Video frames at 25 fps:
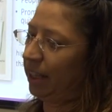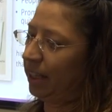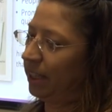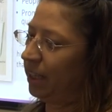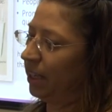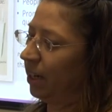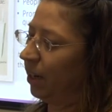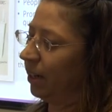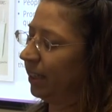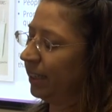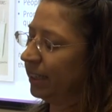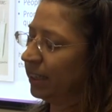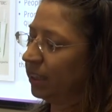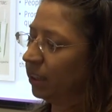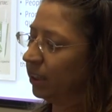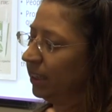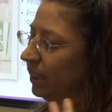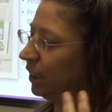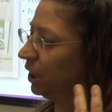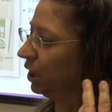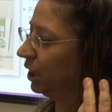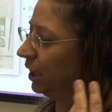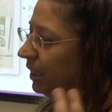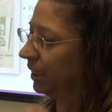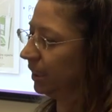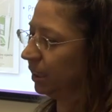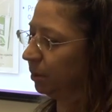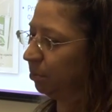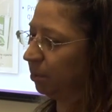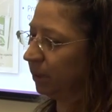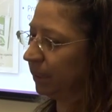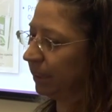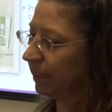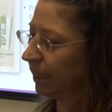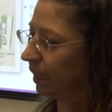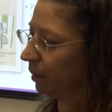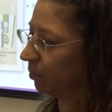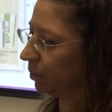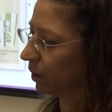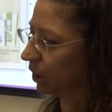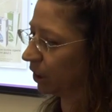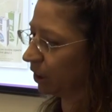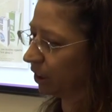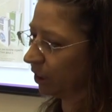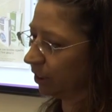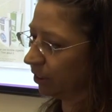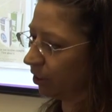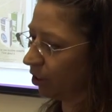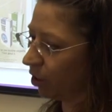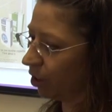you know, it's just a
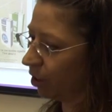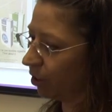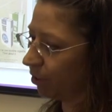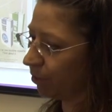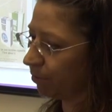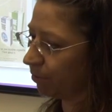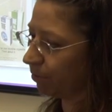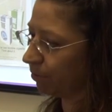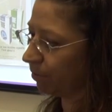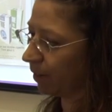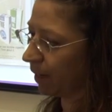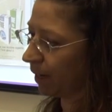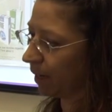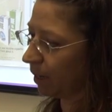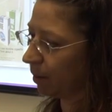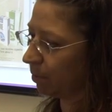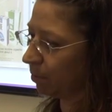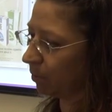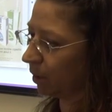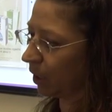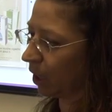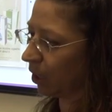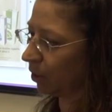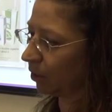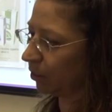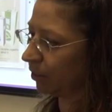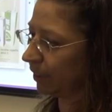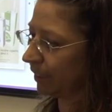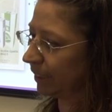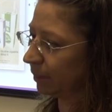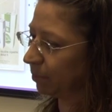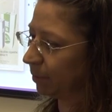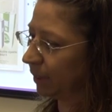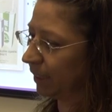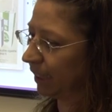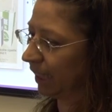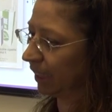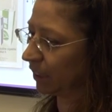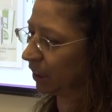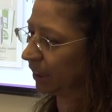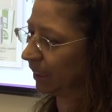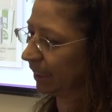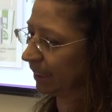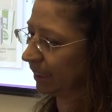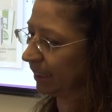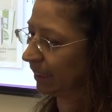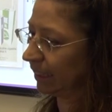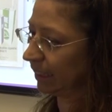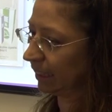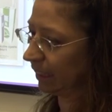perception of lower risk, but it actually
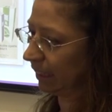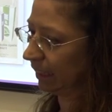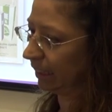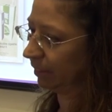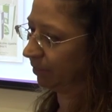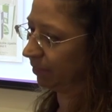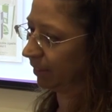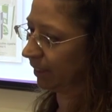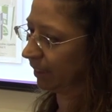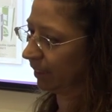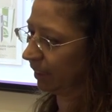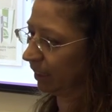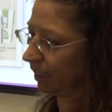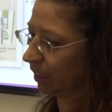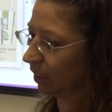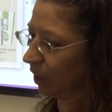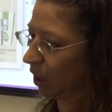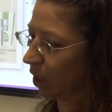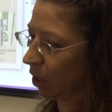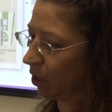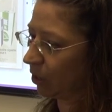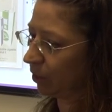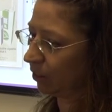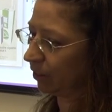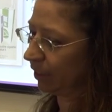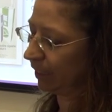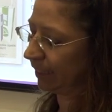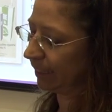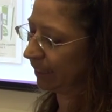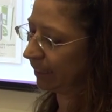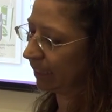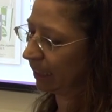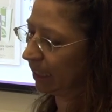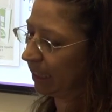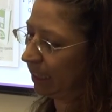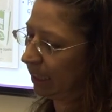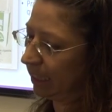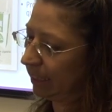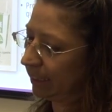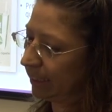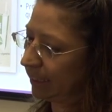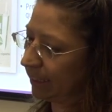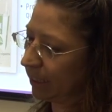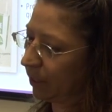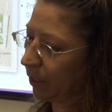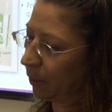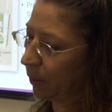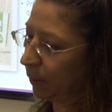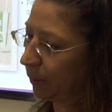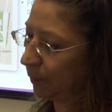doesn't deliver lower risk.
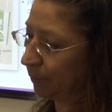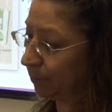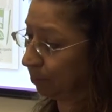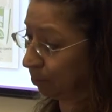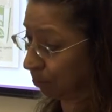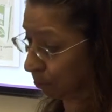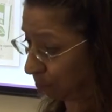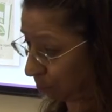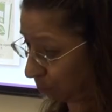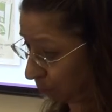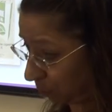So